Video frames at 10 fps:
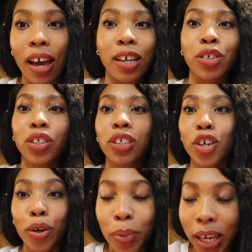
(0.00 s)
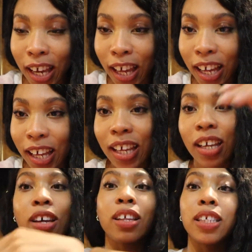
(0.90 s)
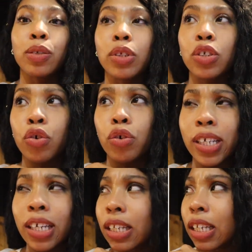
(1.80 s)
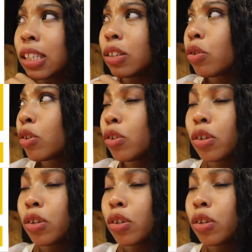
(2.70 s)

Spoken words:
I can just come here. This one's torikizoku.